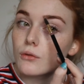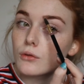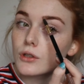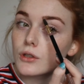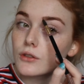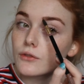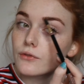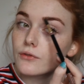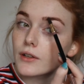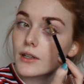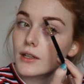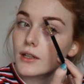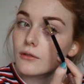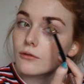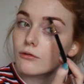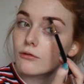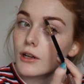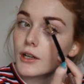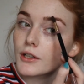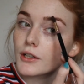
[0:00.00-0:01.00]
just fill
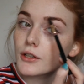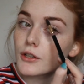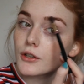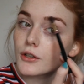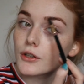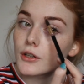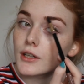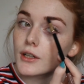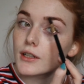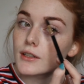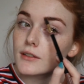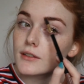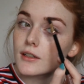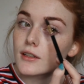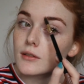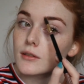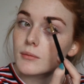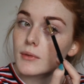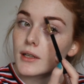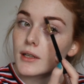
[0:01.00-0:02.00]
in right here, it
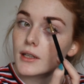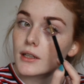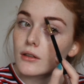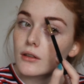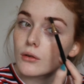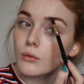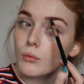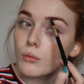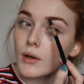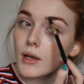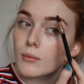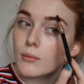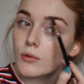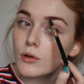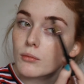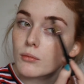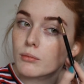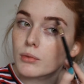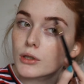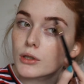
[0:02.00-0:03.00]
does make it look way
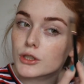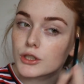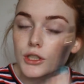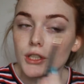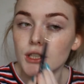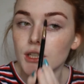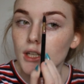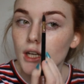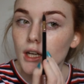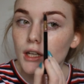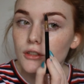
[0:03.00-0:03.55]
more bushy,